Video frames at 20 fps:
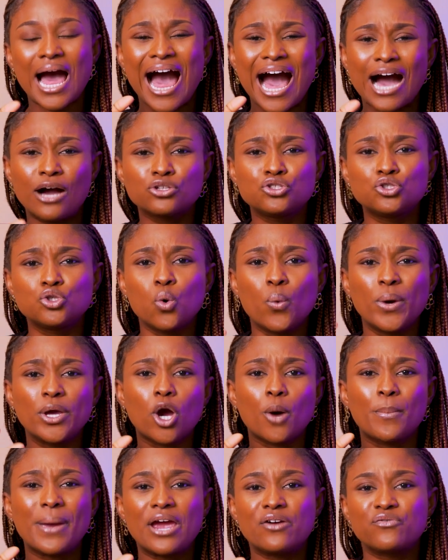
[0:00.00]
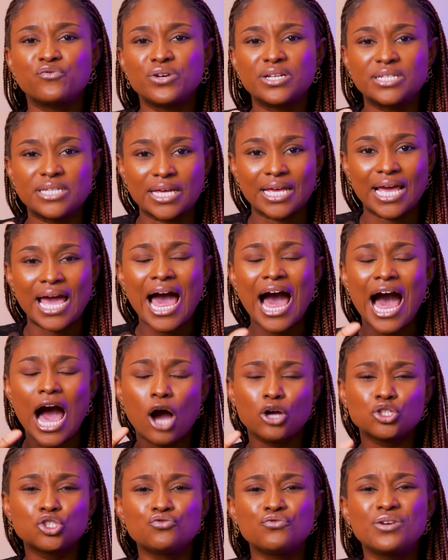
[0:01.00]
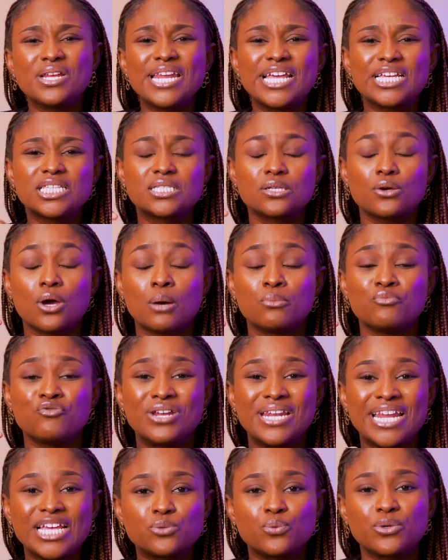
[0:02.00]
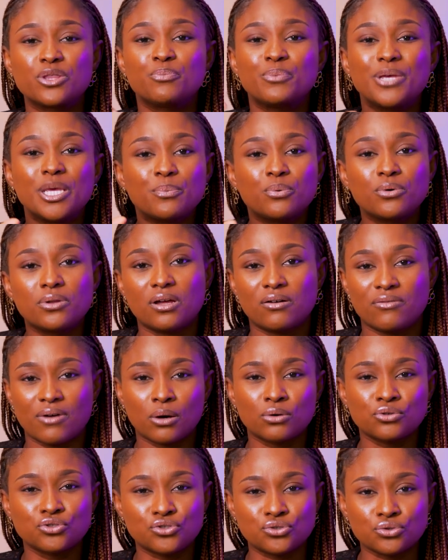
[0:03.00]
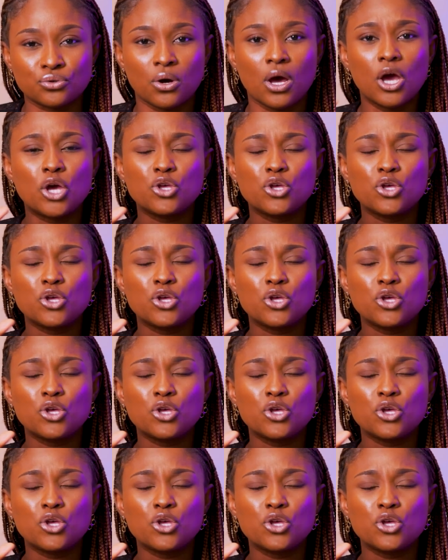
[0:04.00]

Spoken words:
How do you wake up every day? How do you relate with people around you?